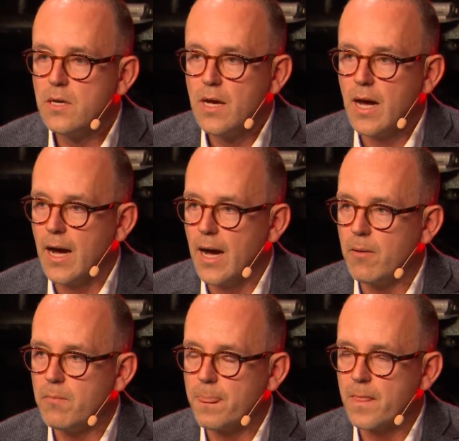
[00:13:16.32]
I
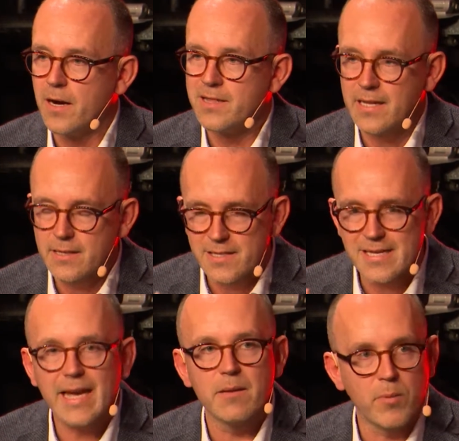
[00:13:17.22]
think the
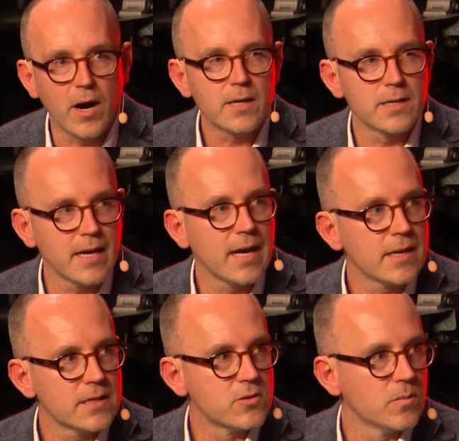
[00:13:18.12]
second part to that, and
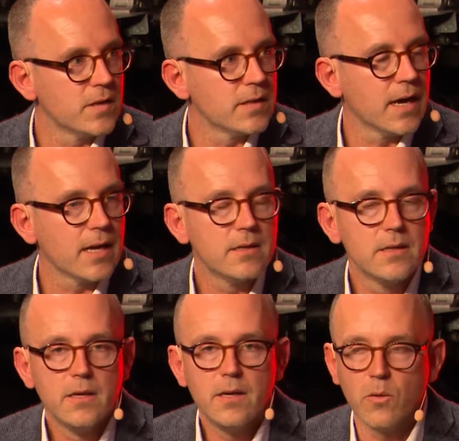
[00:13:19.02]
it's something that
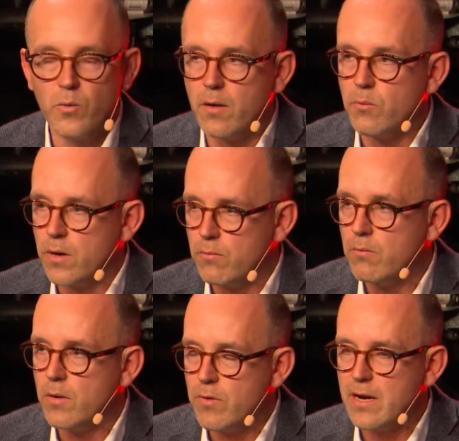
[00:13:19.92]
we're
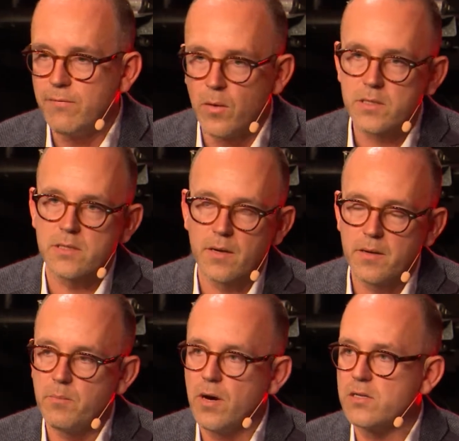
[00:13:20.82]
really focused on
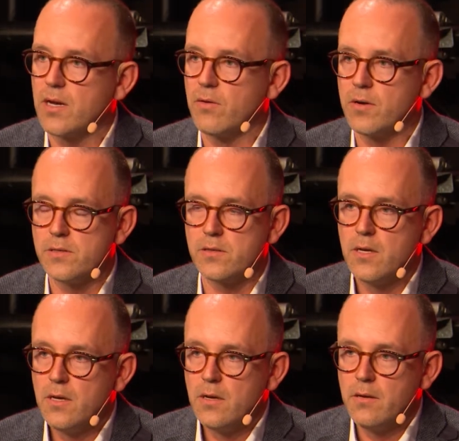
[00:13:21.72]
in Boxever, is
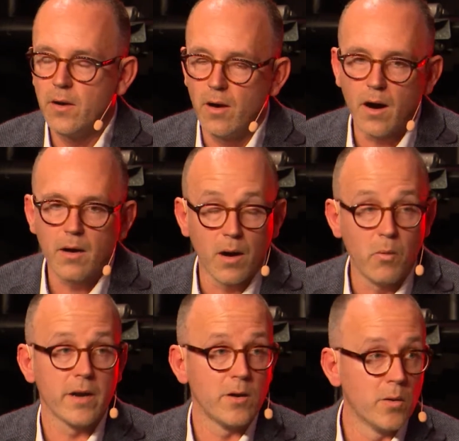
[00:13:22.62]
I
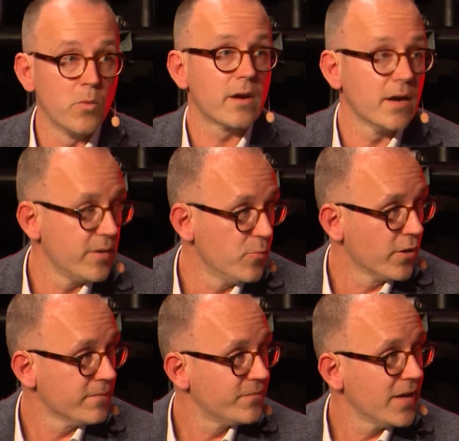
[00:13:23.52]
want to go to work every
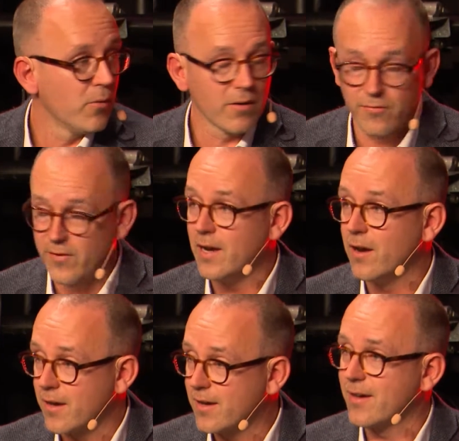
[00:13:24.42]
morning. I want to feel
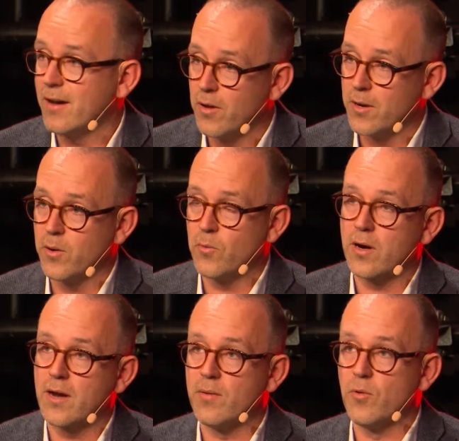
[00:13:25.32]
like I want to go to work
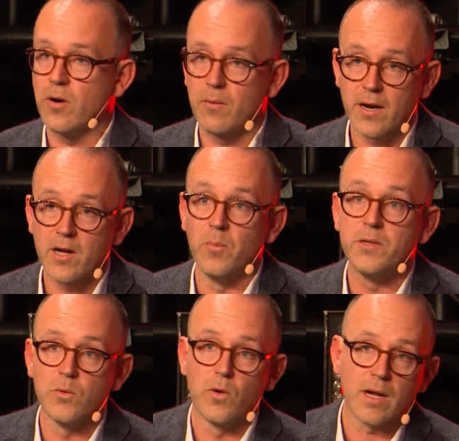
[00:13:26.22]
every morning. I want to come
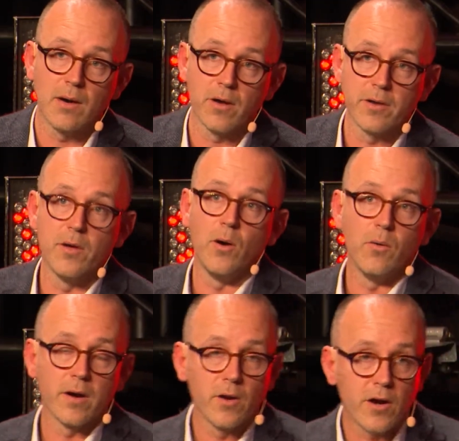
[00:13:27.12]
into work. I want to know
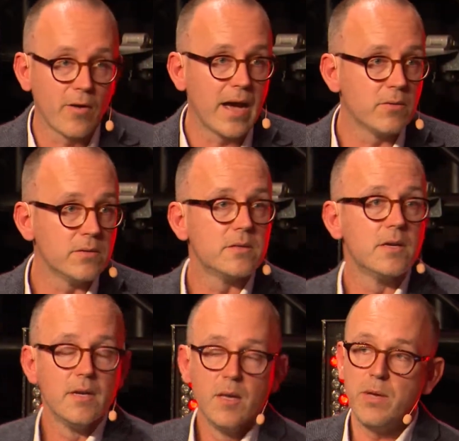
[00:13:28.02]
when I look around,
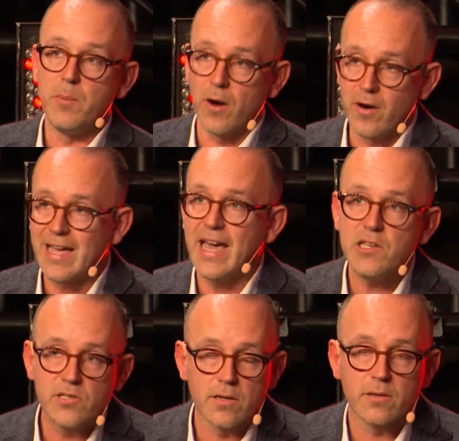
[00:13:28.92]
people are
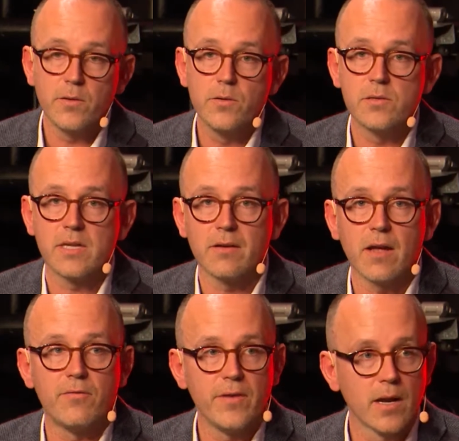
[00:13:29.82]
engaged and enthused
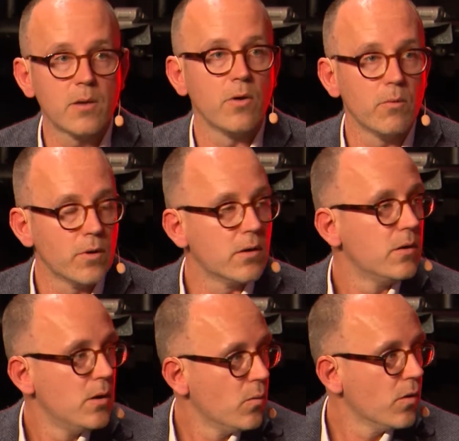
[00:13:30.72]
and feel like
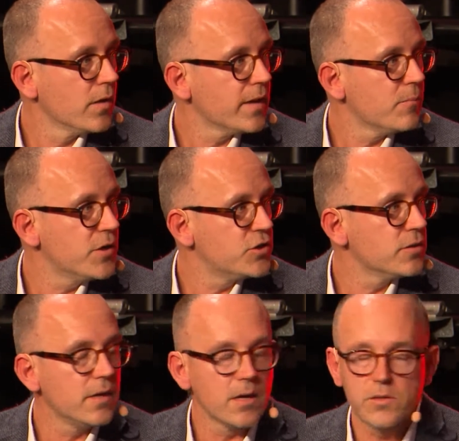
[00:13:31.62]
we're on that mission.
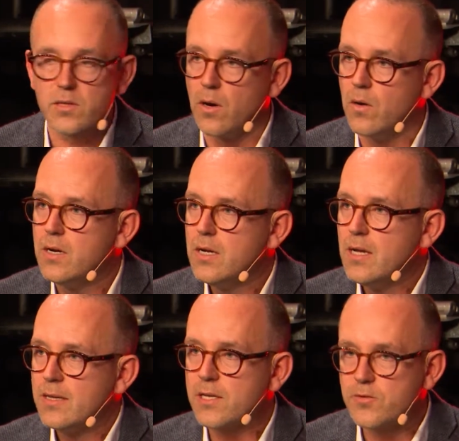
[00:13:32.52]
So
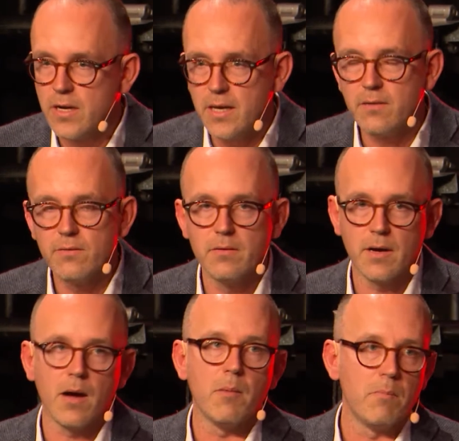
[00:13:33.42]
that's really
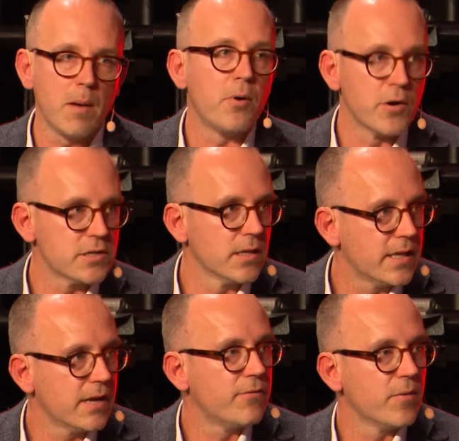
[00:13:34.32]
a personal
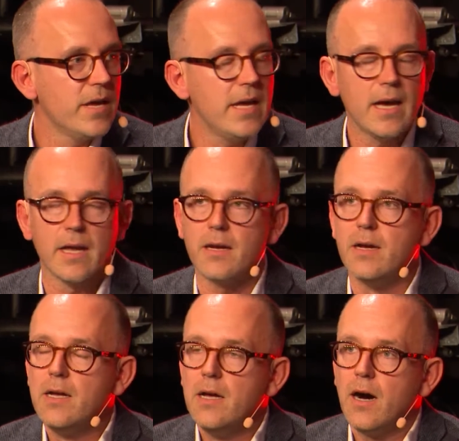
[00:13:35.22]
thing for me, and
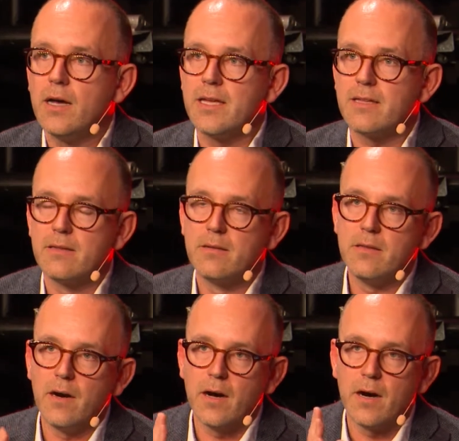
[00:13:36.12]
I think
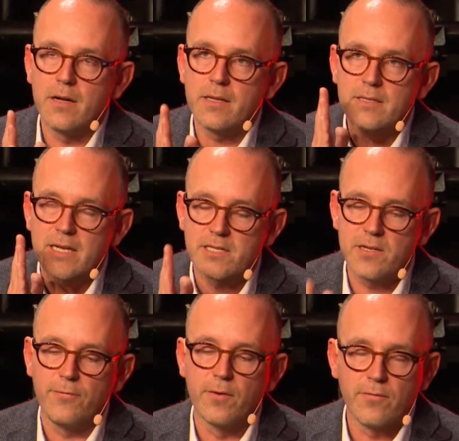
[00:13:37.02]
that's
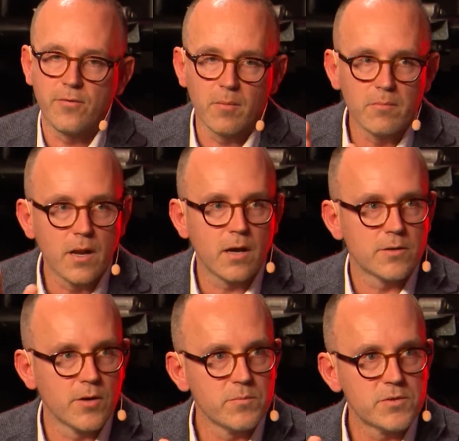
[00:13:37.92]
different from
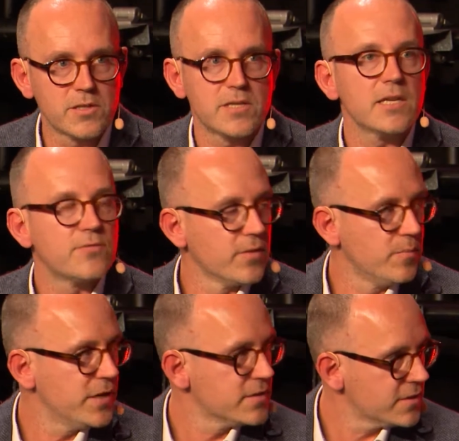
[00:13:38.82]
long-term success for the
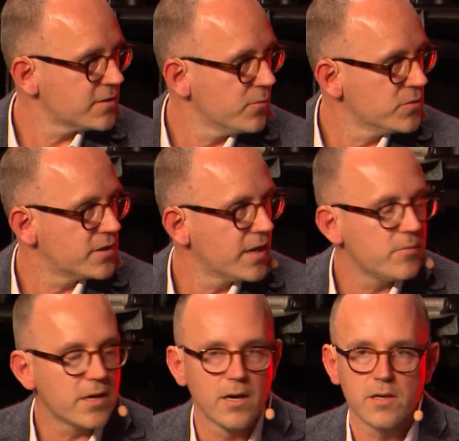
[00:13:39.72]
business, I would say,
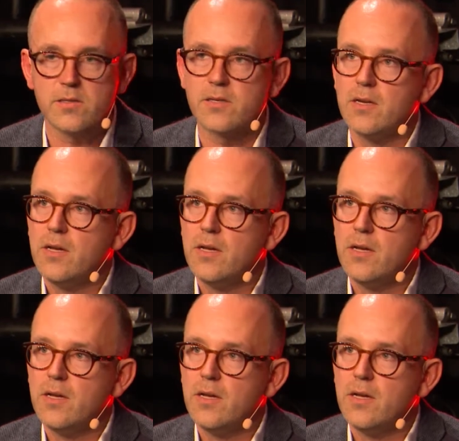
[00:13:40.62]
because